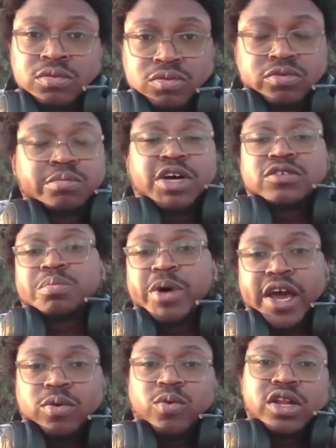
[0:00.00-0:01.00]
We bounced
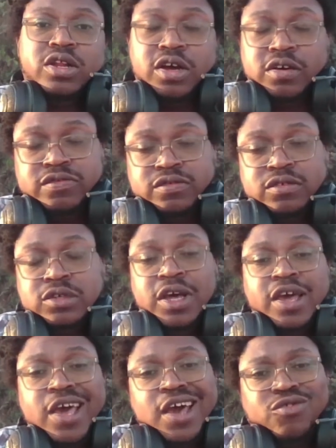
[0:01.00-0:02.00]
back well enough.
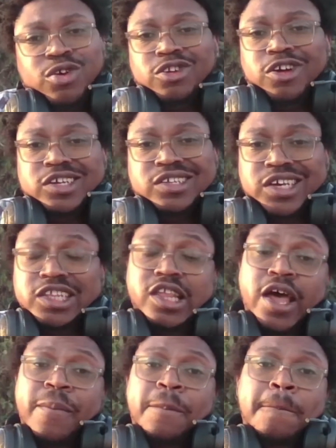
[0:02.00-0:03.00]
After a loss like
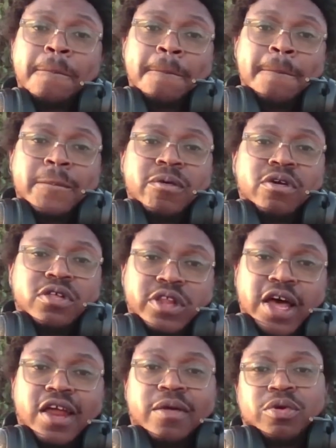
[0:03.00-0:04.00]
that, a
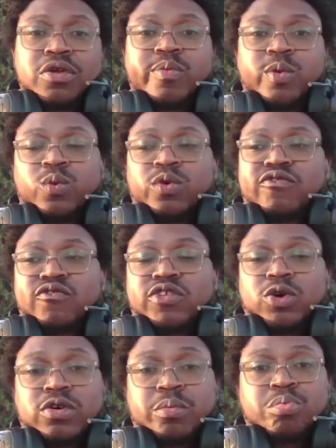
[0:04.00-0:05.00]
lot of people would
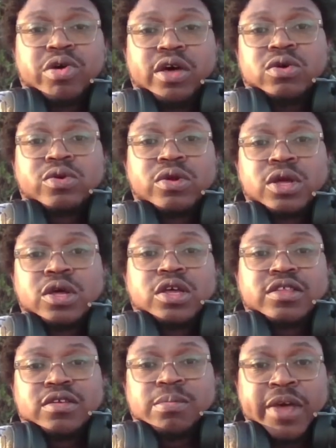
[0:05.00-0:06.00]
feel compelled
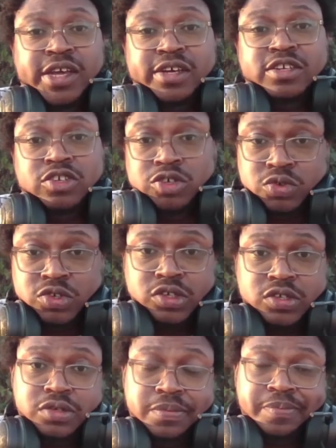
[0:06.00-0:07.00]
to make excuses.